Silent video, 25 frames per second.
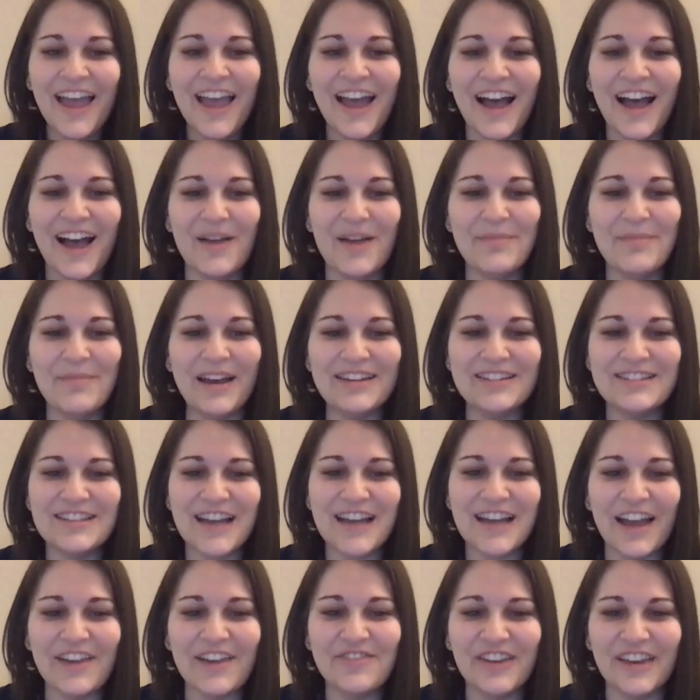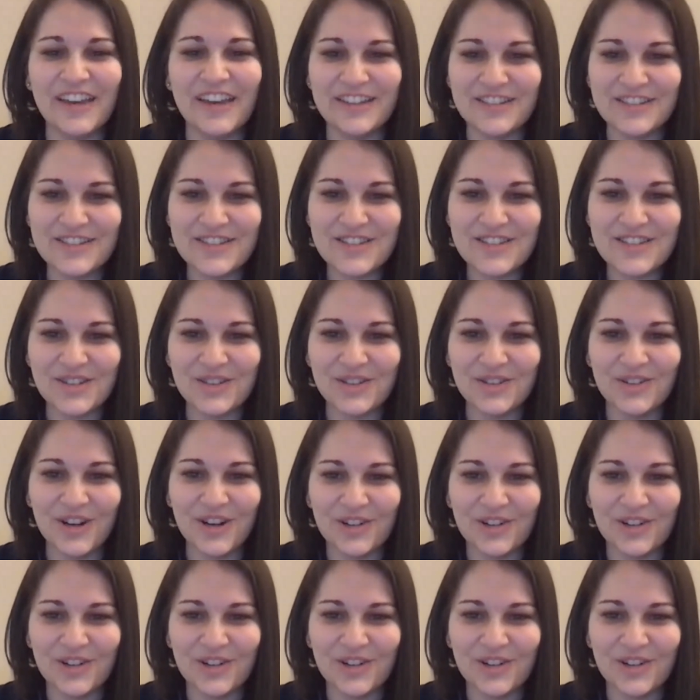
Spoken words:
and dive into